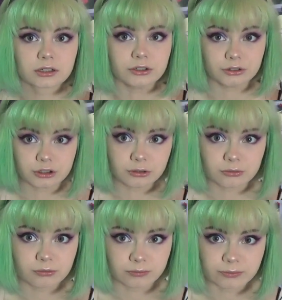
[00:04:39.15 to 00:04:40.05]
You should
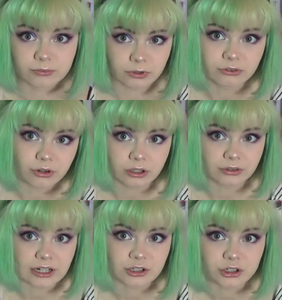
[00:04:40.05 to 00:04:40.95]
follow
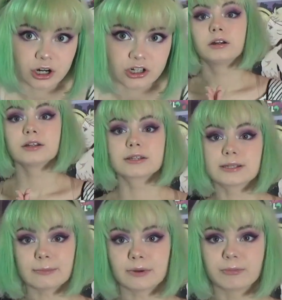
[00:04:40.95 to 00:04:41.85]
that instruction.
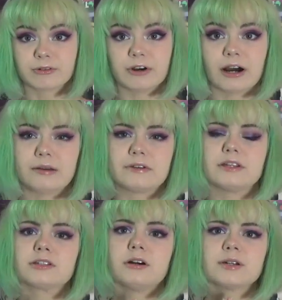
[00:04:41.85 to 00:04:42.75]
Step number 5
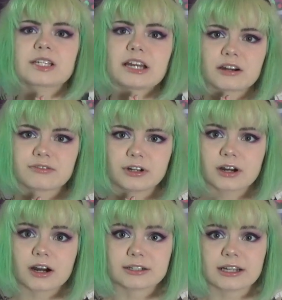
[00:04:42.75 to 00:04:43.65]
is always care for your
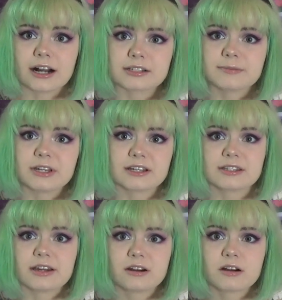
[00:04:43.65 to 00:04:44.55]
contacts, because
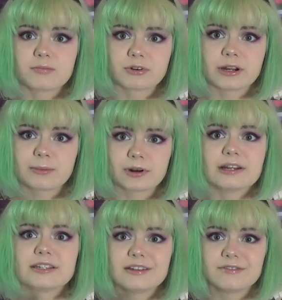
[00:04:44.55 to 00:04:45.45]
they are a pretty
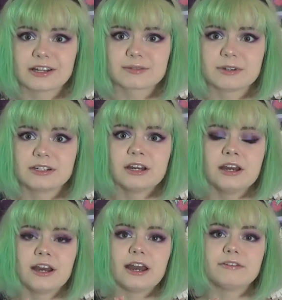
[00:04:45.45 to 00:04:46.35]
pricey investment
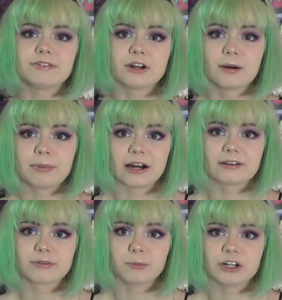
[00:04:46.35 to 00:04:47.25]
if you're not
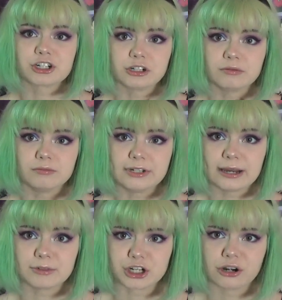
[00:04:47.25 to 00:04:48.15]
buying from Wish and
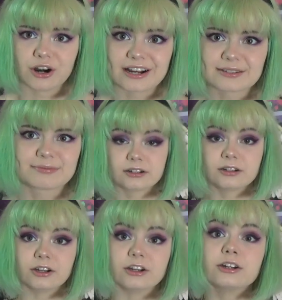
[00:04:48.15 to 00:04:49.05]
damaging your eyes.
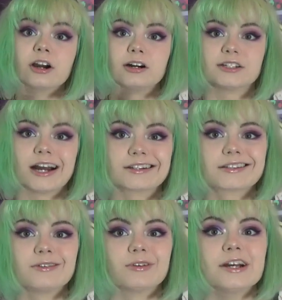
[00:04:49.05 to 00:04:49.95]
Good contacts
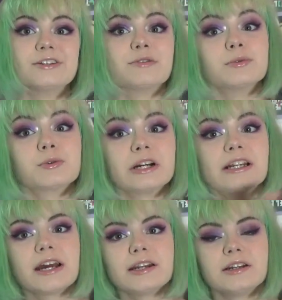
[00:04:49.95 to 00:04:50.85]
can range from
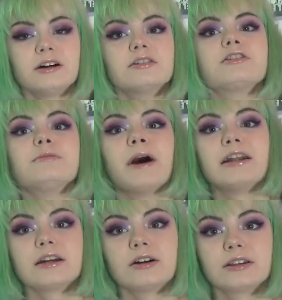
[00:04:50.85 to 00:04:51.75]
$20 to $80
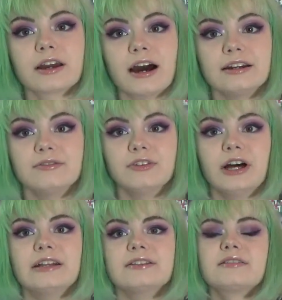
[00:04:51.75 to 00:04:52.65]
depending on the kind of
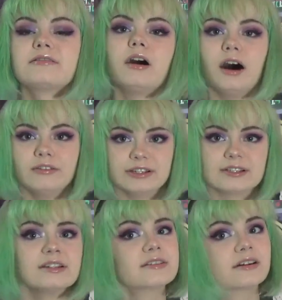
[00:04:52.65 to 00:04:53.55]
lens.
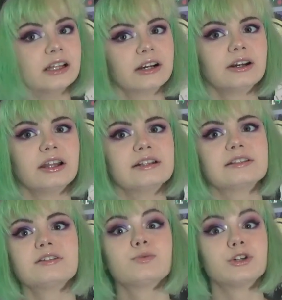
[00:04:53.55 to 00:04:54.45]
Obviously, sclera
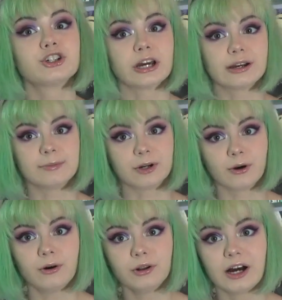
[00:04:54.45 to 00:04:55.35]
lenses, which take up your
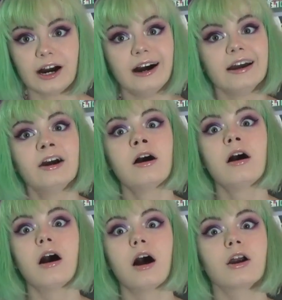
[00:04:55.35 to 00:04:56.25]
whole eye,
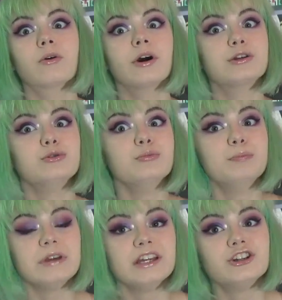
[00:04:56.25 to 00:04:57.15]
are going to
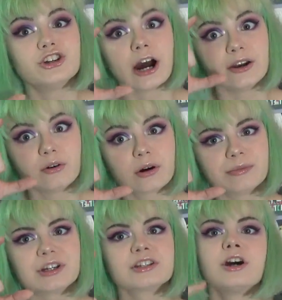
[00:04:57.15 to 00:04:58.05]
be
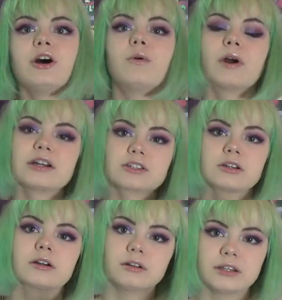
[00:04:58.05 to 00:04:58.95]
ginormous, whereas
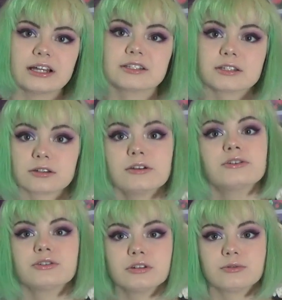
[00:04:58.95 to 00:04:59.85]
circle lenses are
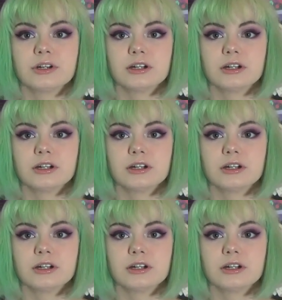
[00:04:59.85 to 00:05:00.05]
usually $20.